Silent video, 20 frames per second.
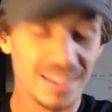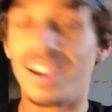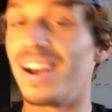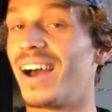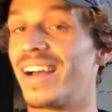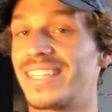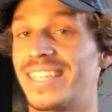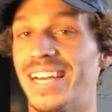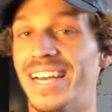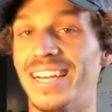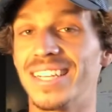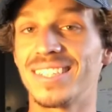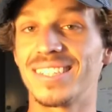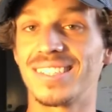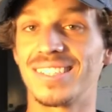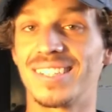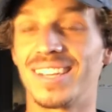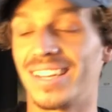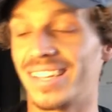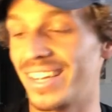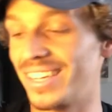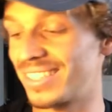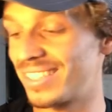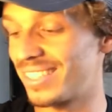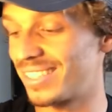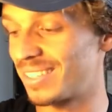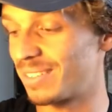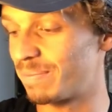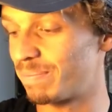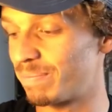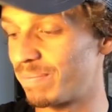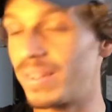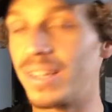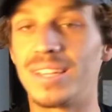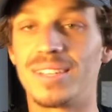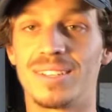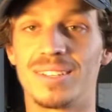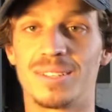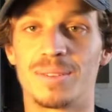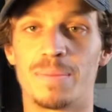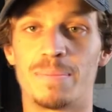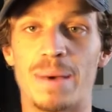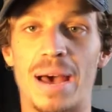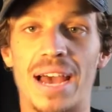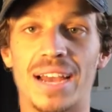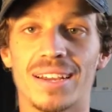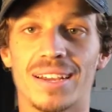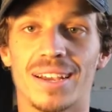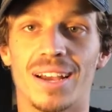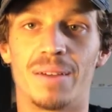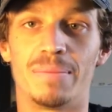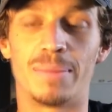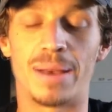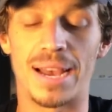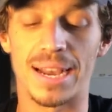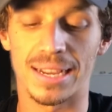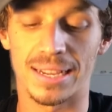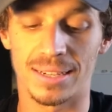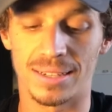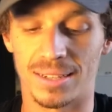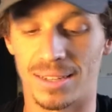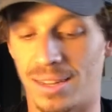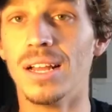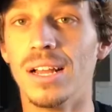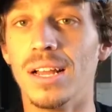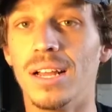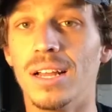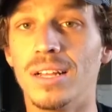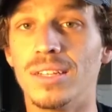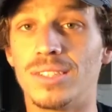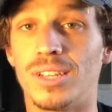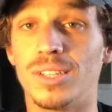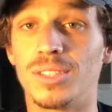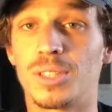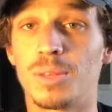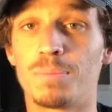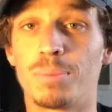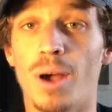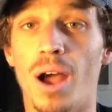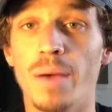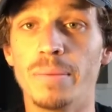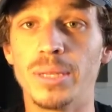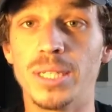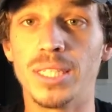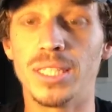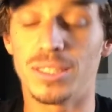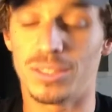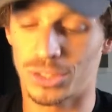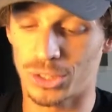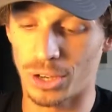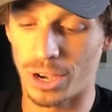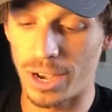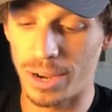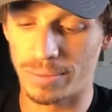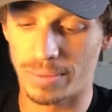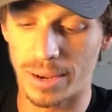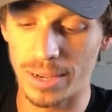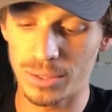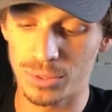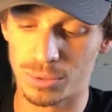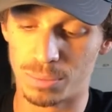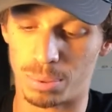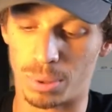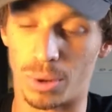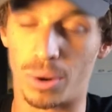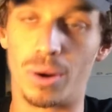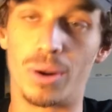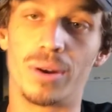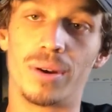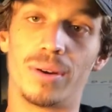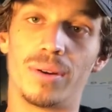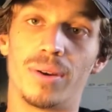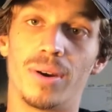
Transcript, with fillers: I guess. I guess this is a this is a back comeback. Uh, does the Bribie Tribe race report?